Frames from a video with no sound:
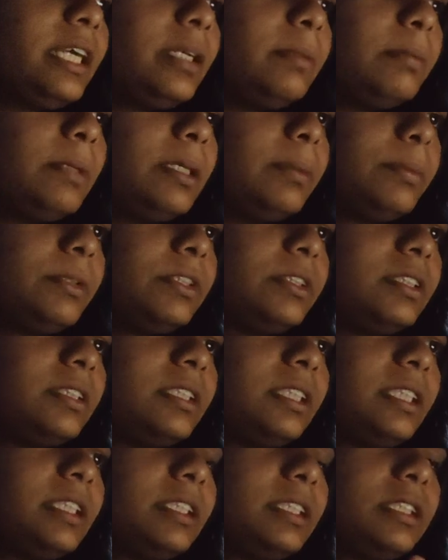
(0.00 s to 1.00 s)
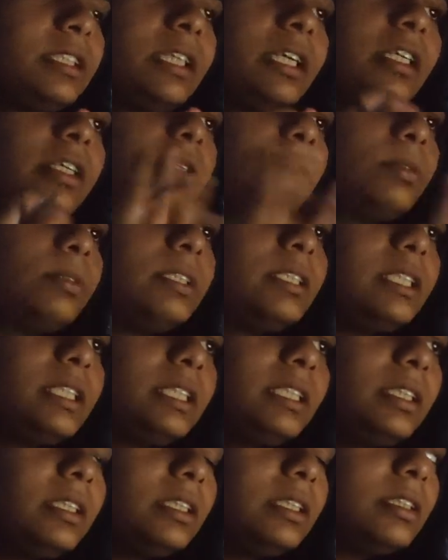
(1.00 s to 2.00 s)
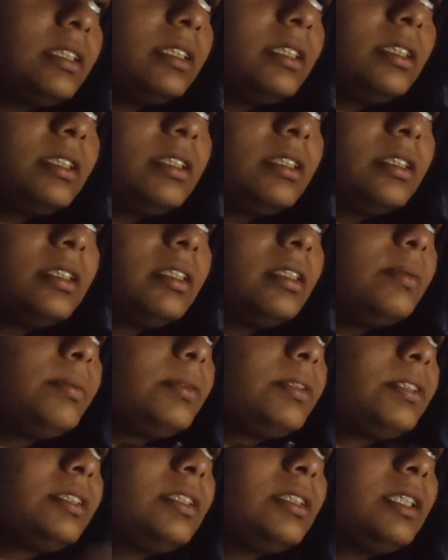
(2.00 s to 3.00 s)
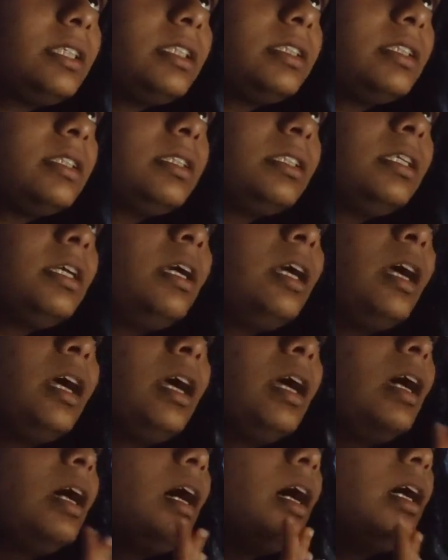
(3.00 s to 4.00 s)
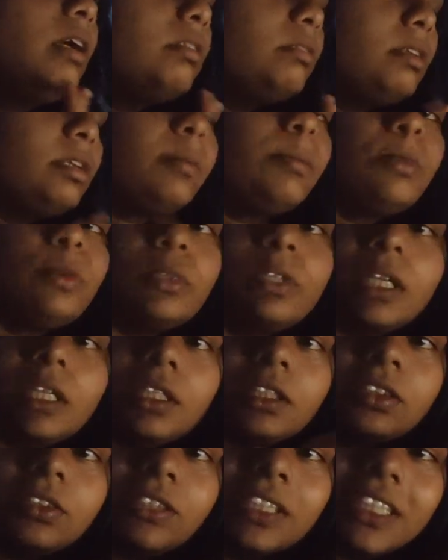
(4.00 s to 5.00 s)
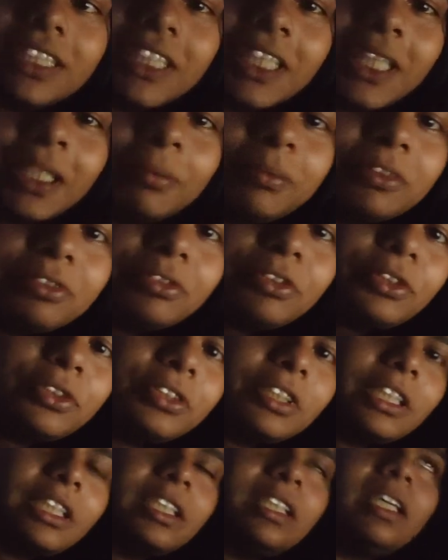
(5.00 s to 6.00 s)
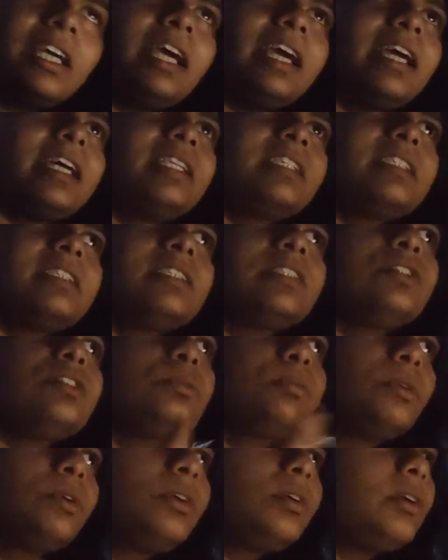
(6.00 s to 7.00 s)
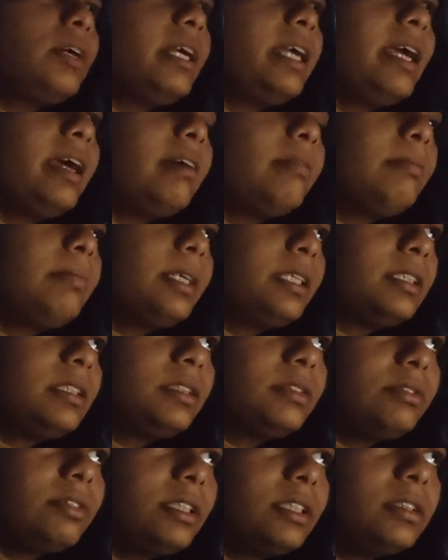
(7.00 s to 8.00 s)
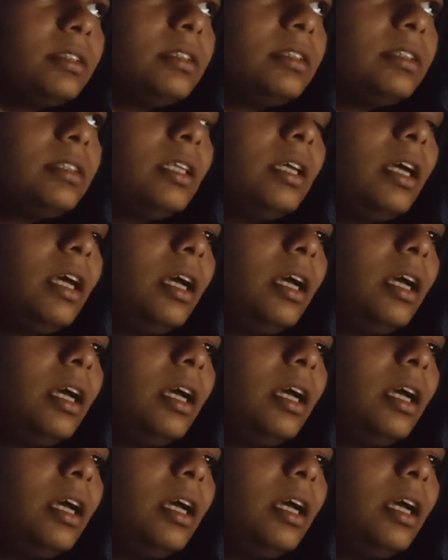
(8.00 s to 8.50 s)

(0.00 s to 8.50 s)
at my presentation. I already did the presentation I think more than 3 times for today, and tomorrow I have my defense.